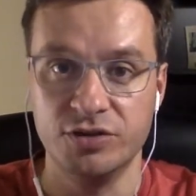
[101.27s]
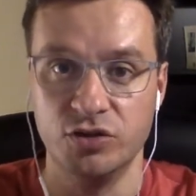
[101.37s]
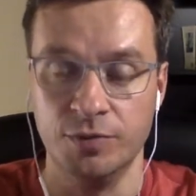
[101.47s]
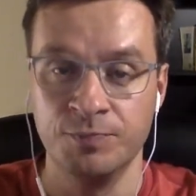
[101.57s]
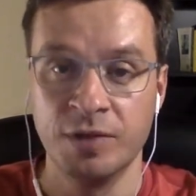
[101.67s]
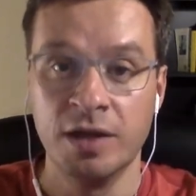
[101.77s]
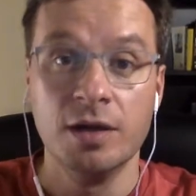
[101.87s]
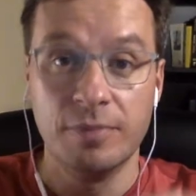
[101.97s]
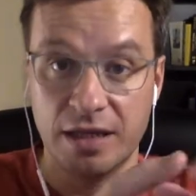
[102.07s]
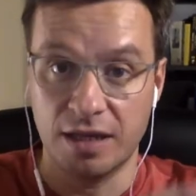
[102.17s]
to,
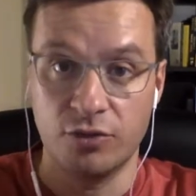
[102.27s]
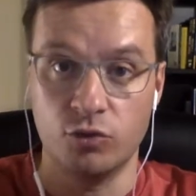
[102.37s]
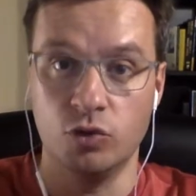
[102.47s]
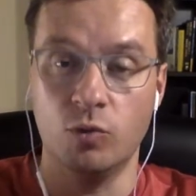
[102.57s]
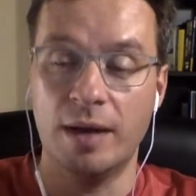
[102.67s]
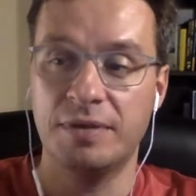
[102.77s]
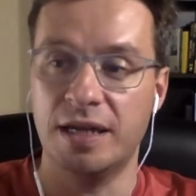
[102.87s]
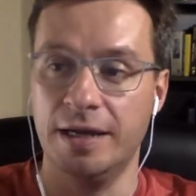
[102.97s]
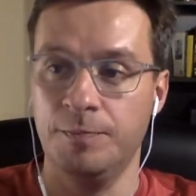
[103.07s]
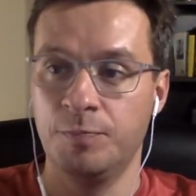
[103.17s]
basically through the
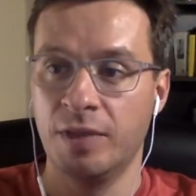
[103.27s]
website.